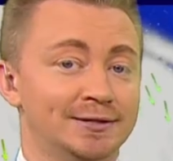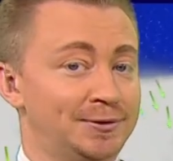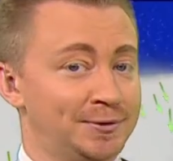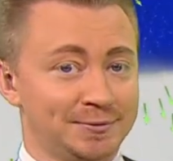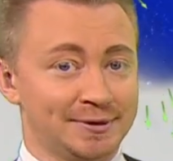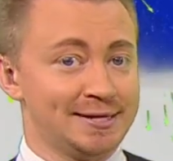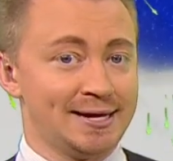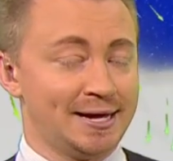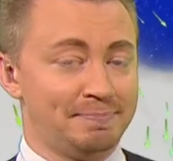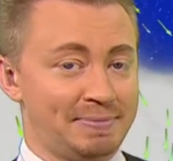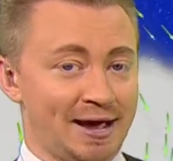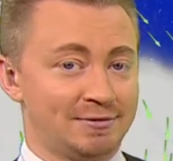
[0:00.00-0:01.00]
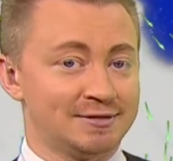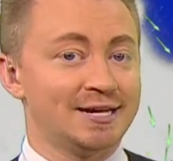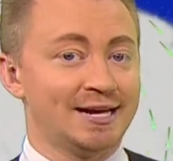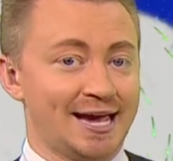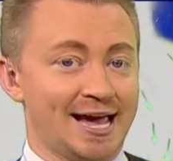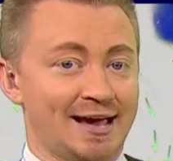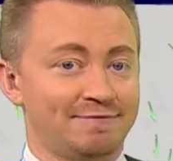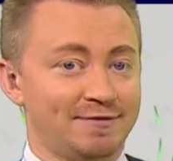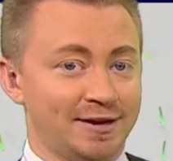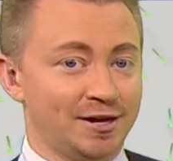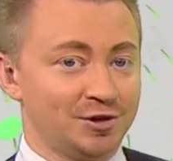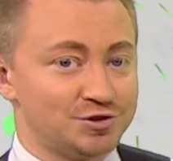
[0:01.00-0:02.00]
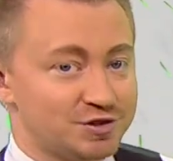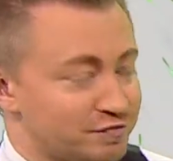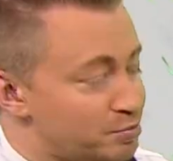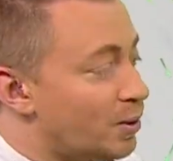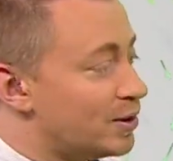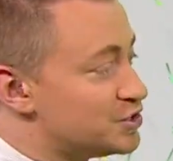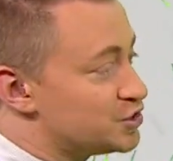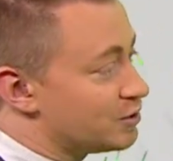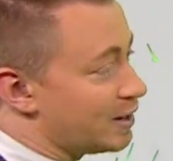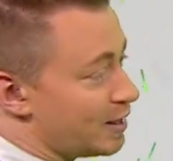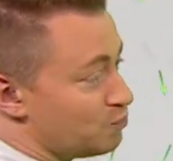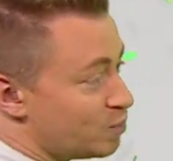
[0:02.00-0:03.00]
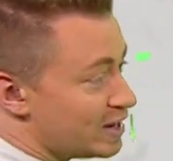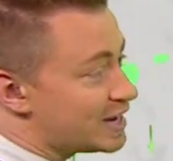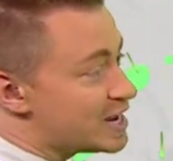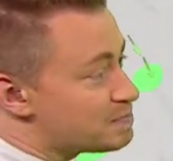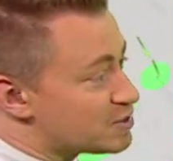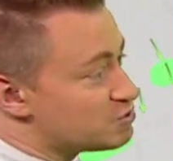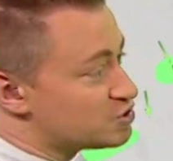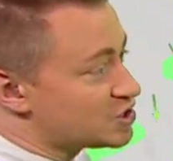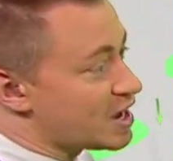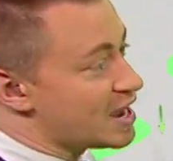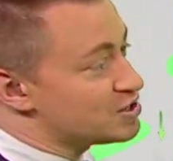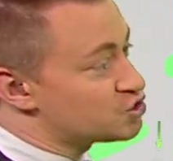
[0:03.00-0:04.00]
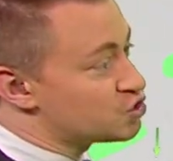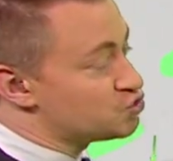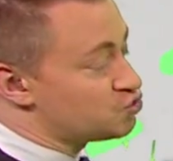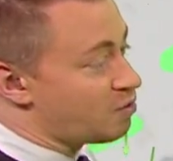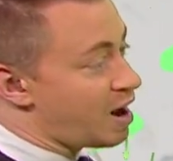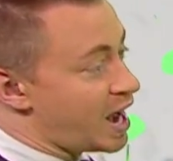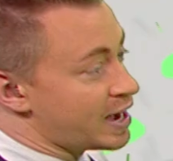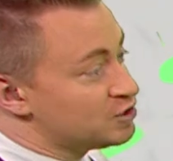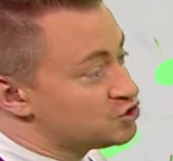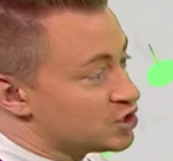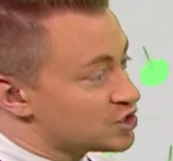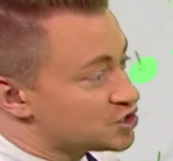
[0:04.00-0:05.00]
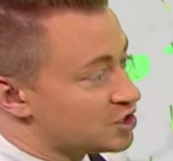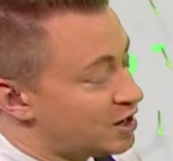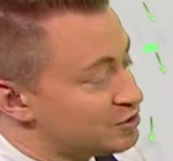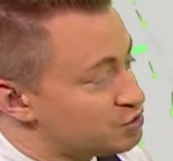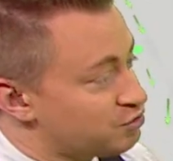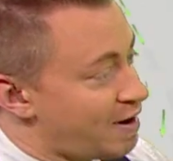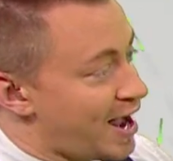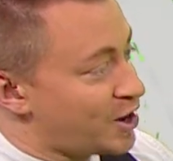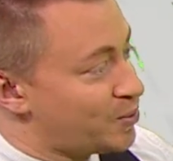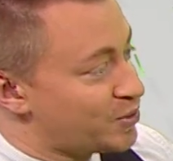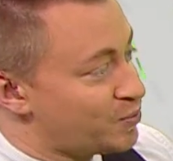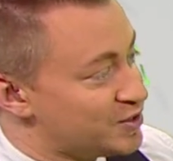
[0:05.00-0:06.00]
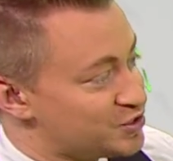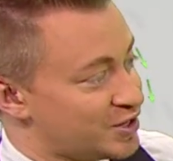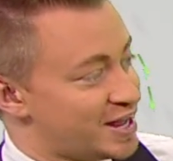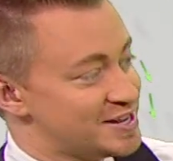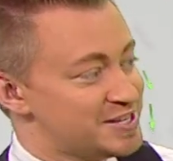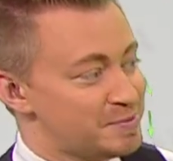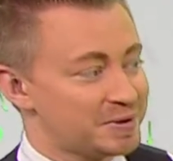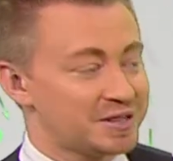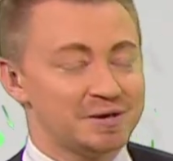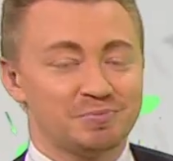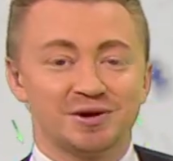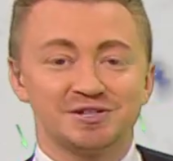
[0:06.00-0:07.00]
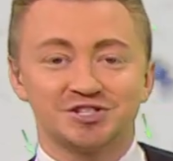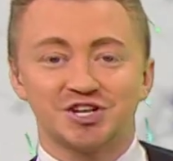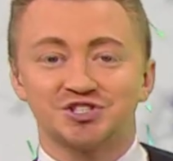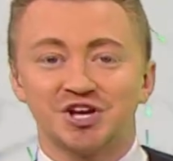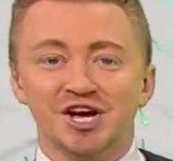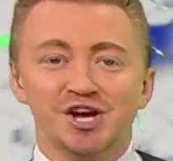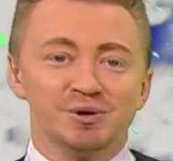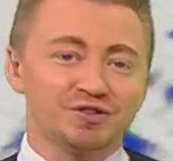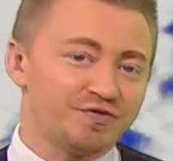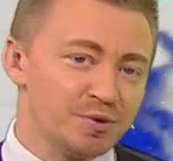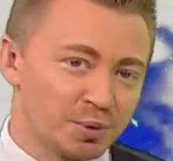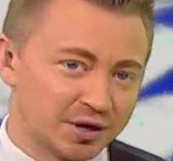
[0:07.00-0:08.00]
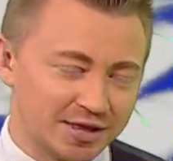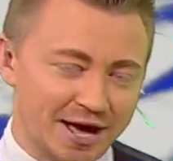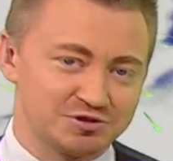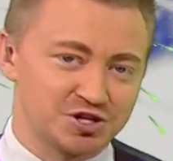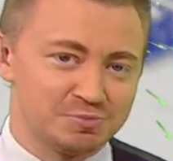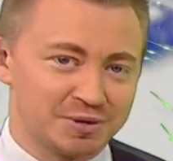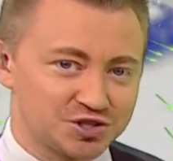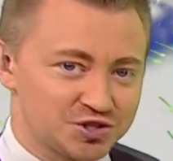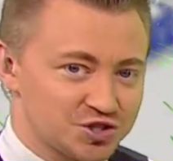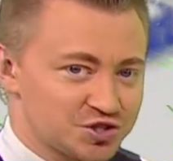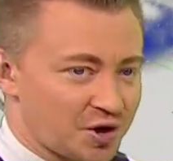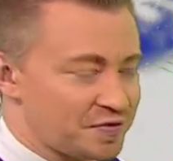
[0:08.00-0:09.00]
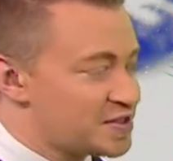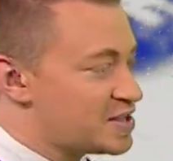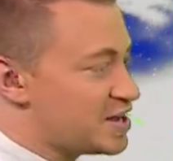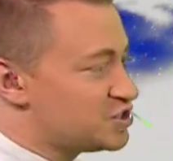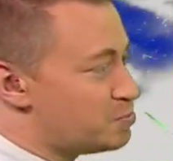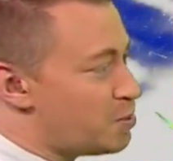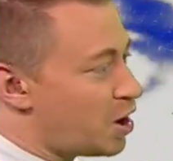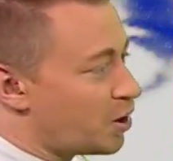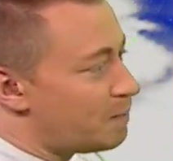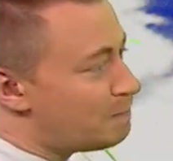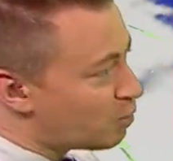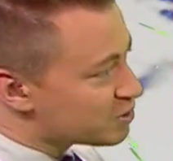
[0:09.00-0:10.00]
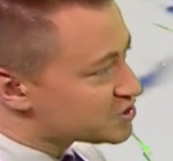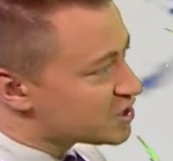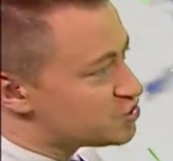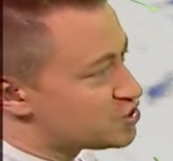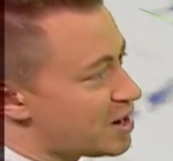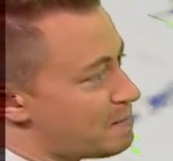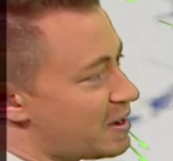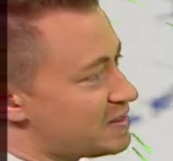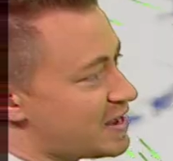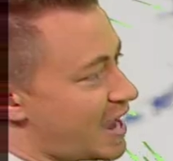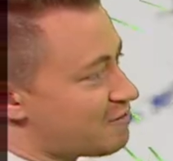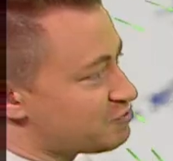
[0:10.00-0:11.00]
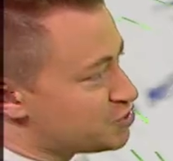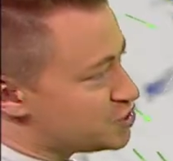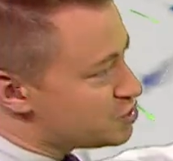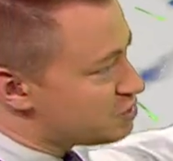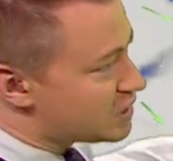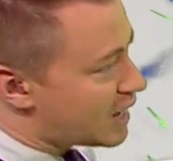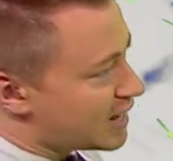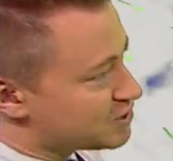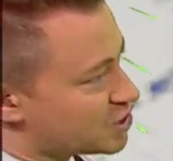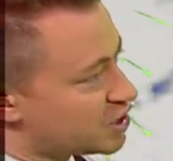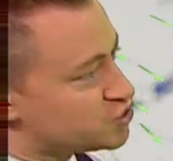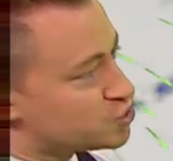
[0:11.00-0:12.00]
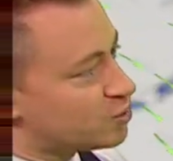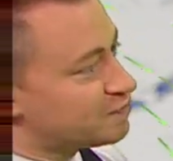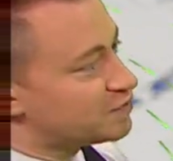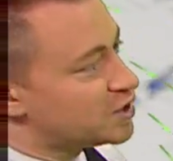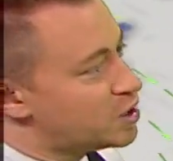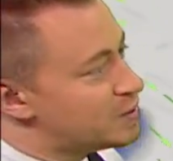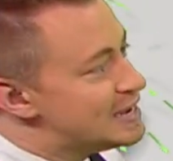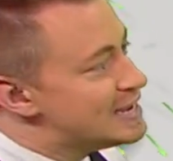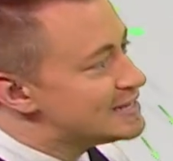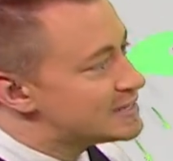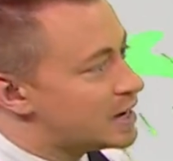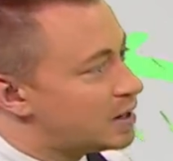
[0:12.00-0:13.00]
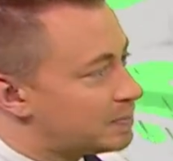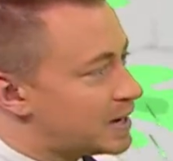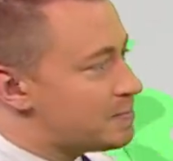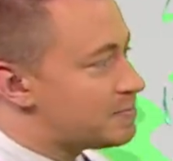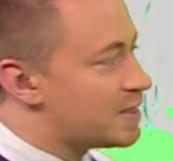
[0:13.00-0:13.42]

only about a ½ inch of moisture, and we keep those skies dry, just on track with what July typically brings us, with a few more clouds in the mix to start the day tomorrow. More sunshine by the afternoon, a nice onshore flow to help keep